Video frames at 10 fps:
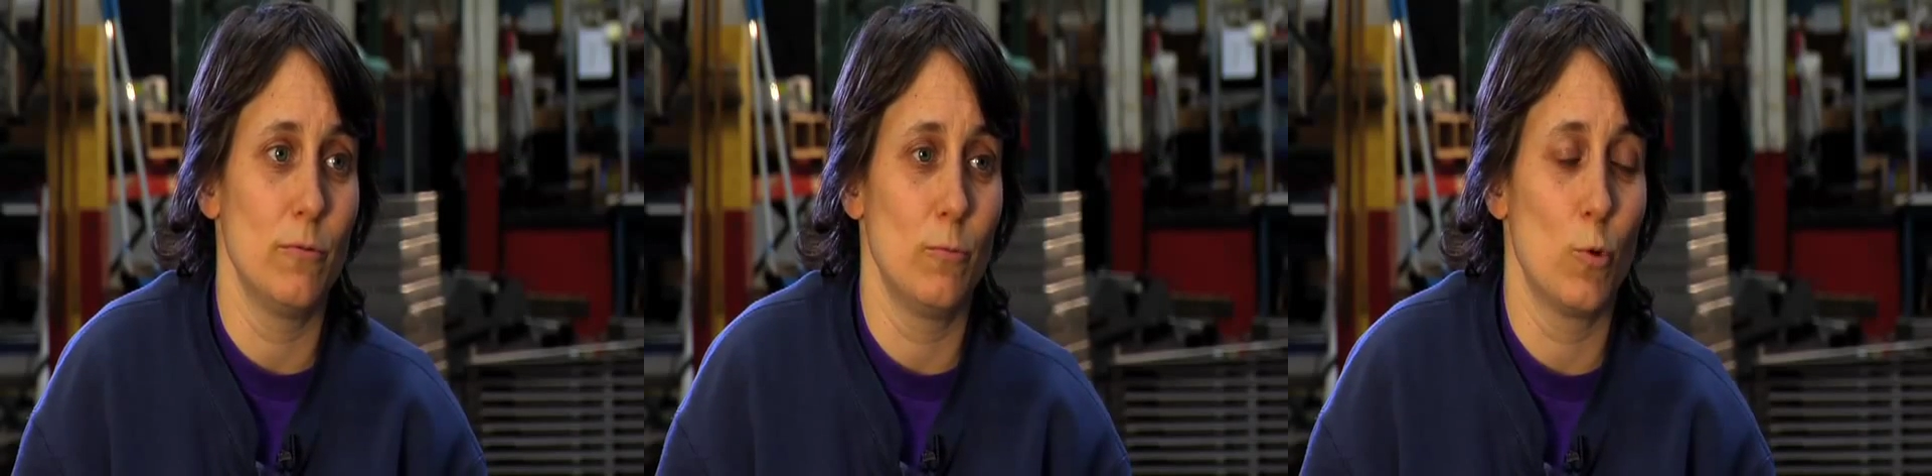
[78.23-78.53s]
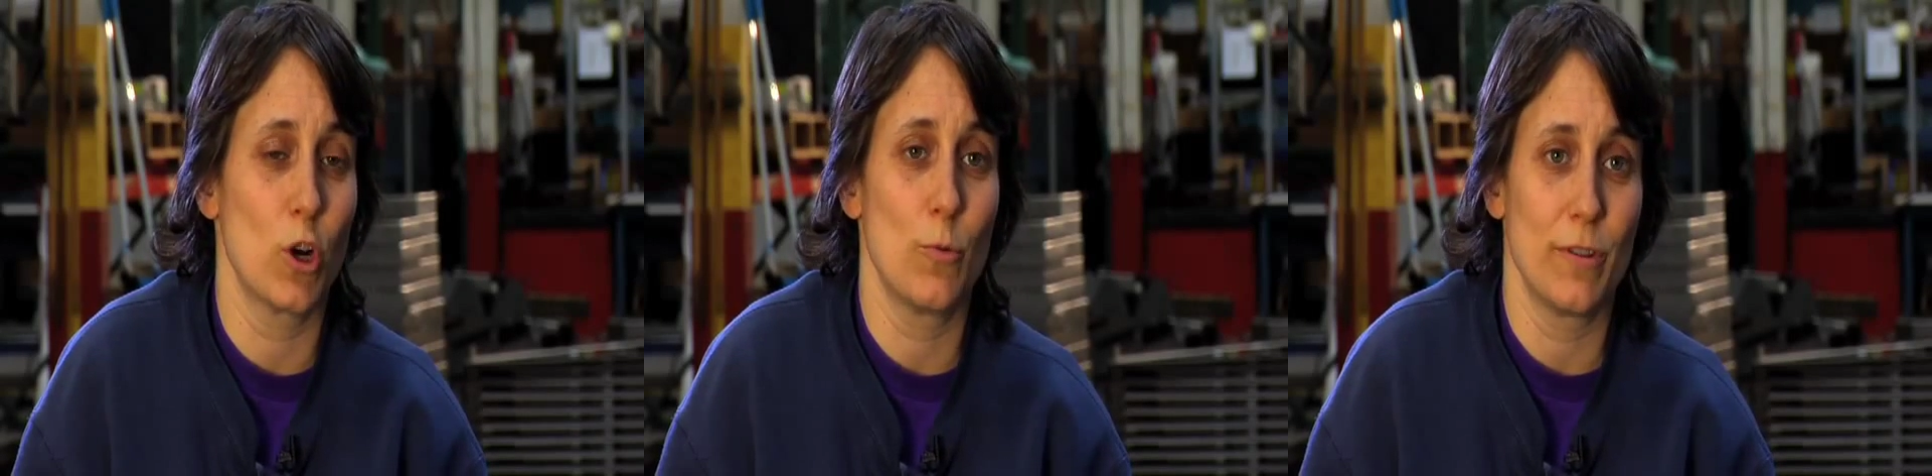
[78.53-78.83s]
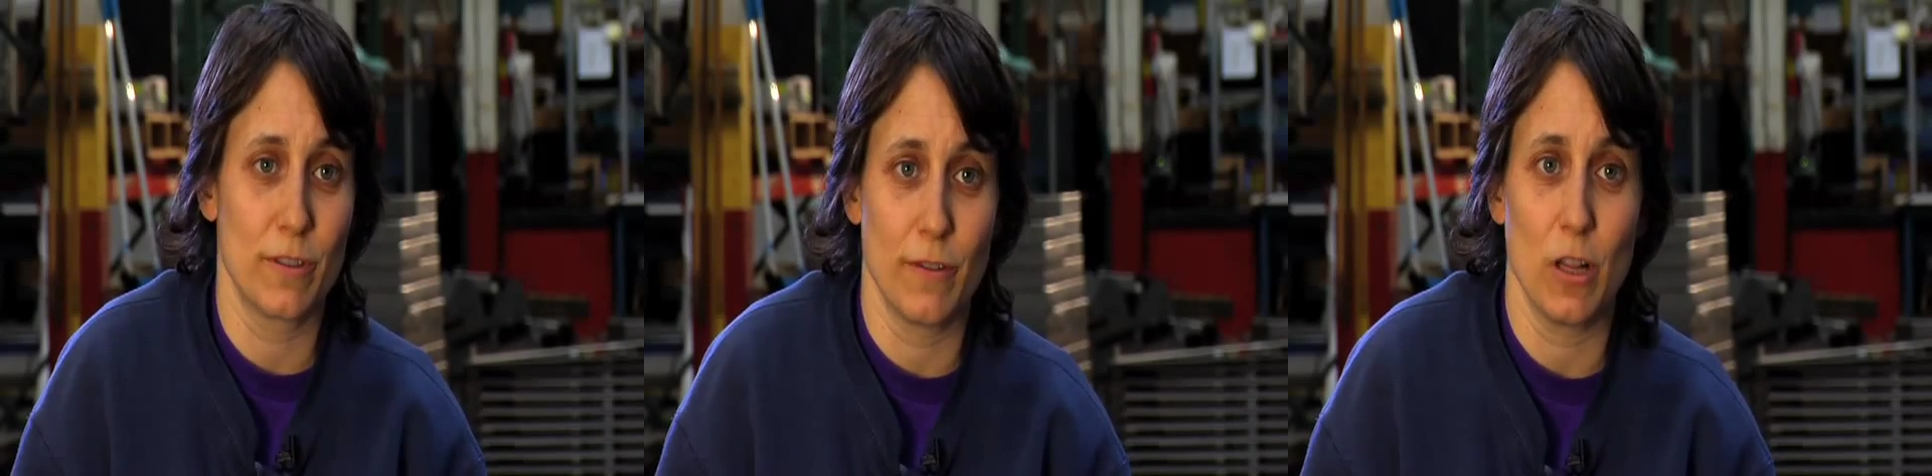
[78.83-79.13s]
work with
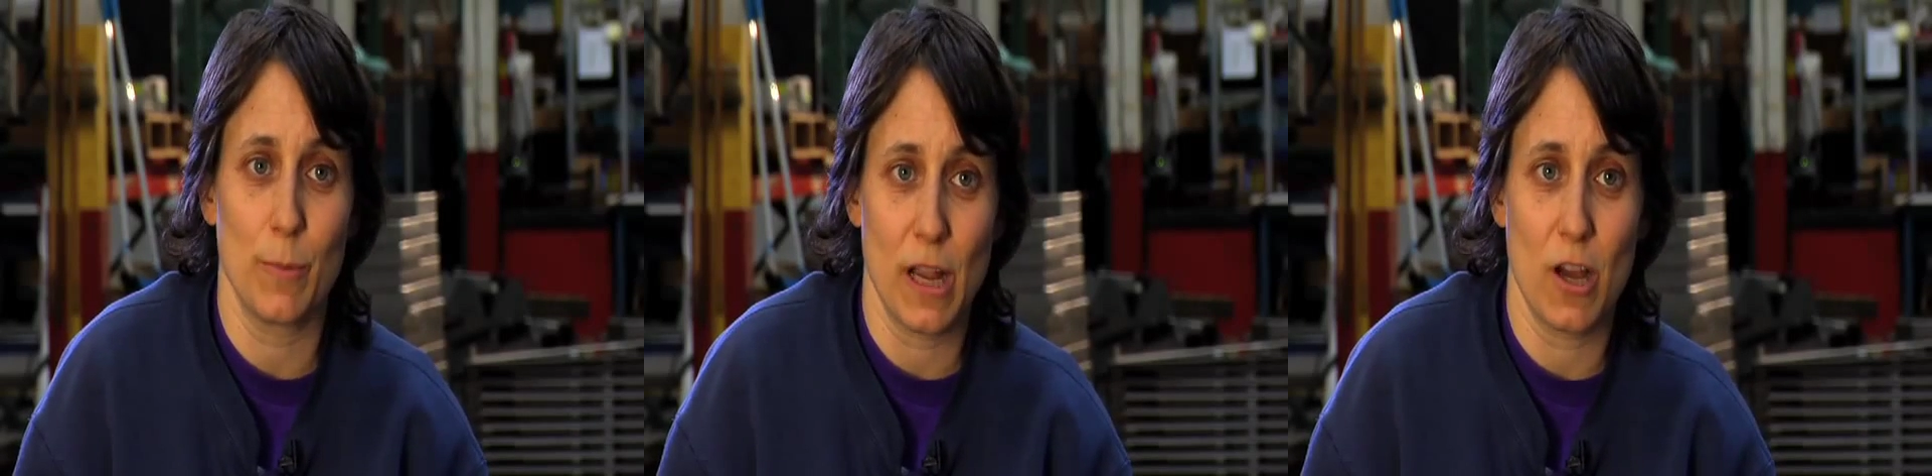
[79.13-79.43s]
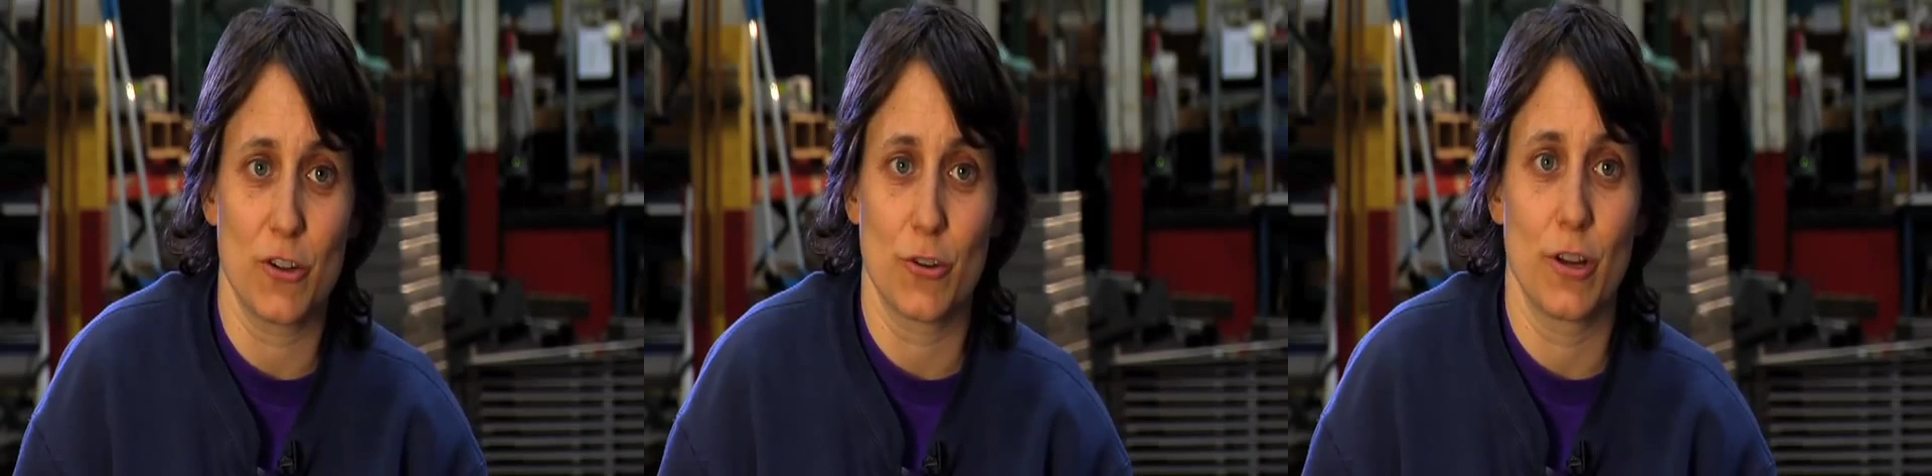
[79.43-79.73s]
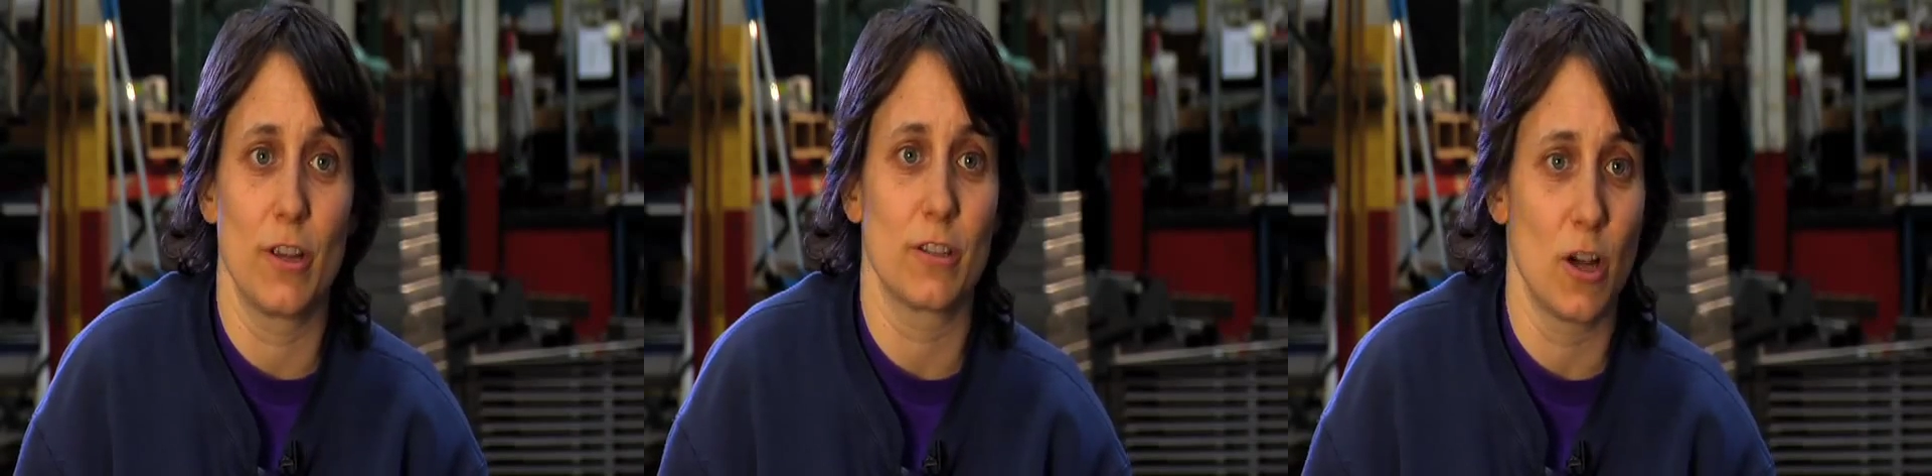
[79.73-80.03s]
developing
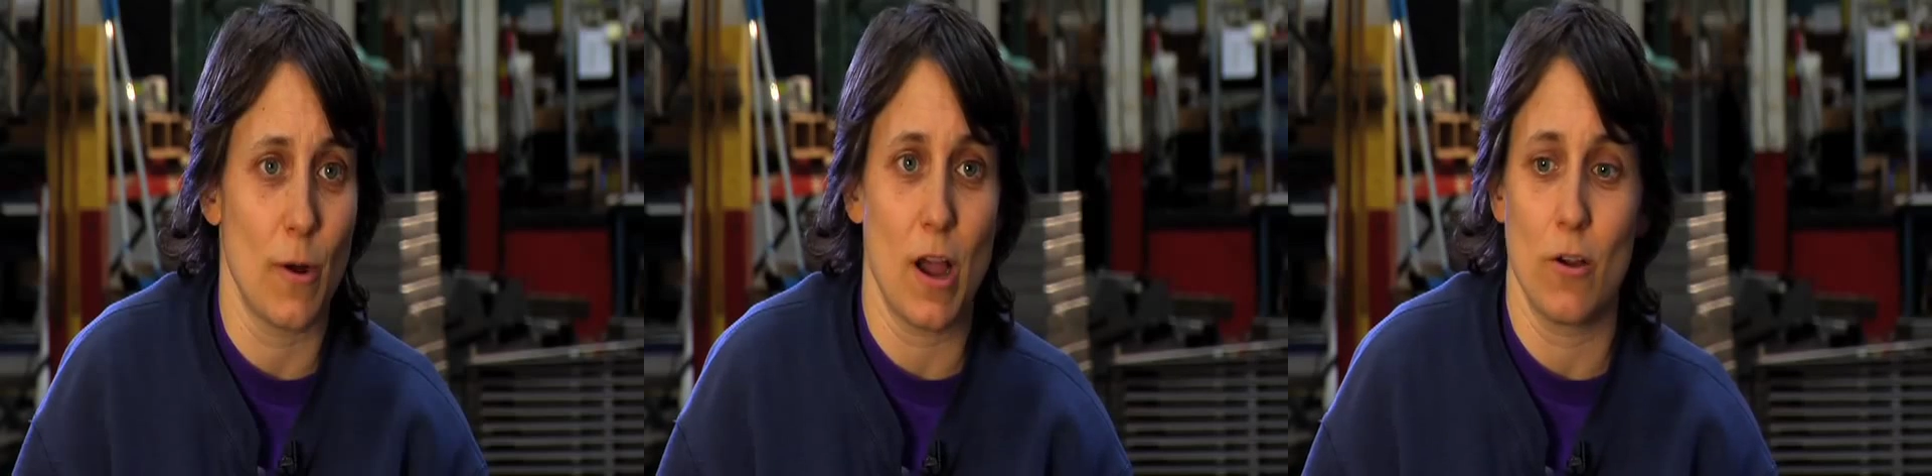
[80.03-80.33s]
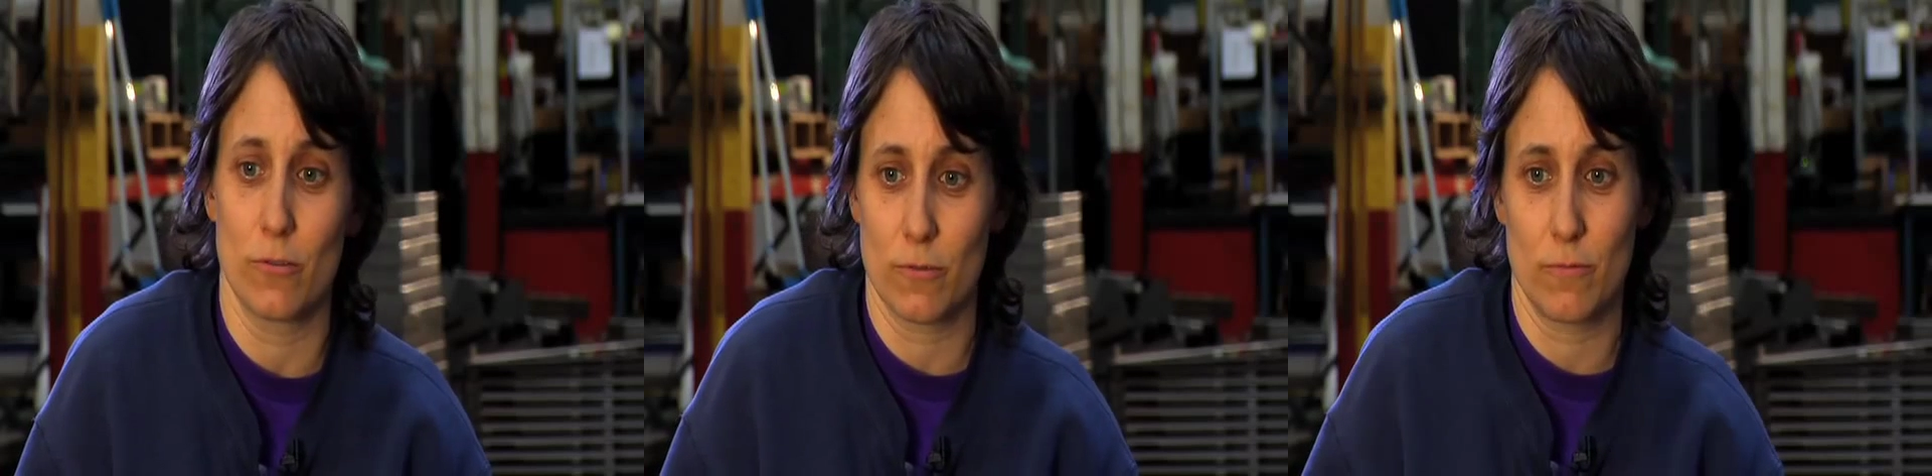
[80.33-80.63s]
countries, go out,